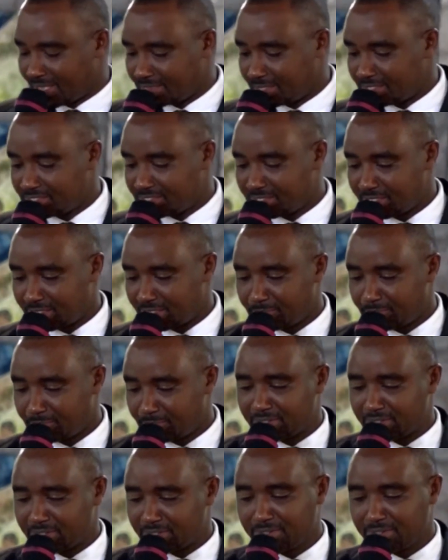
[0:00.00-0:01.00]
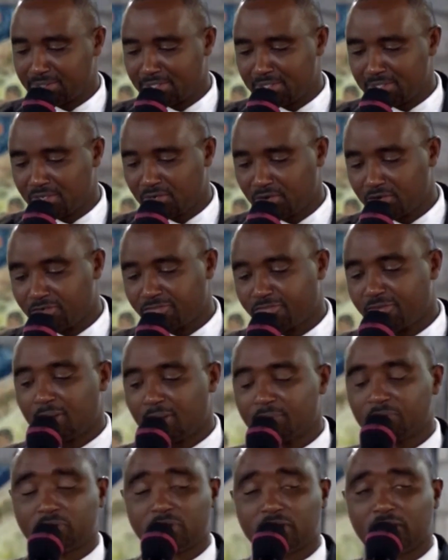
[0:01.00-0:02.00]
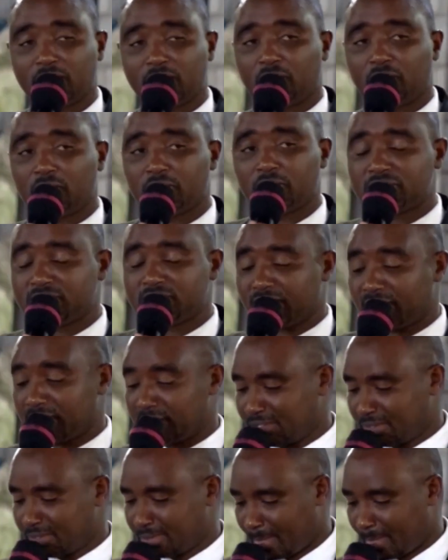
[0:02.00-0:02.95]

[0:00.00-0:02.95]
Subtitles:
this statement confirmed what they always say.